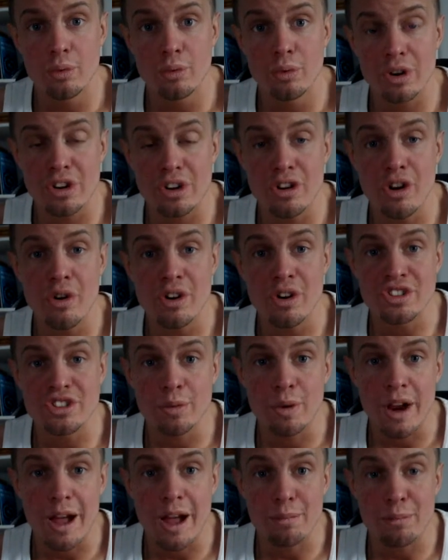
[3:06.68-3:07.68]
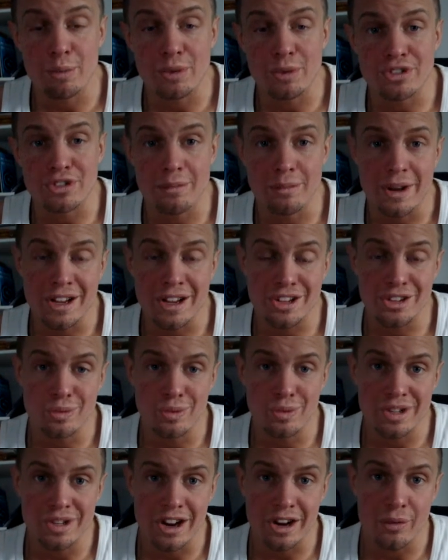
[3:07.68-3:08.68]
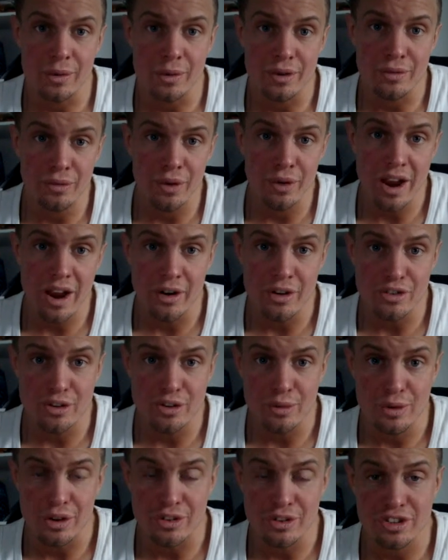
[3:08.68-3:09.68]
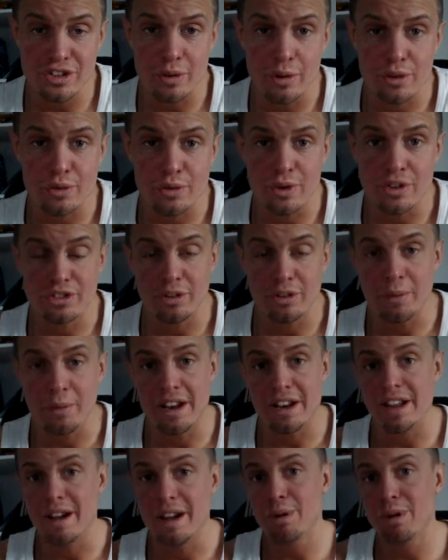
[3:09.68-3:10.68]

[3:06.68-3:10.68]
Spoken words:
recurrence of what happened when Shawn Michaels retired Ric Flair 2 years ago at WrestleMania.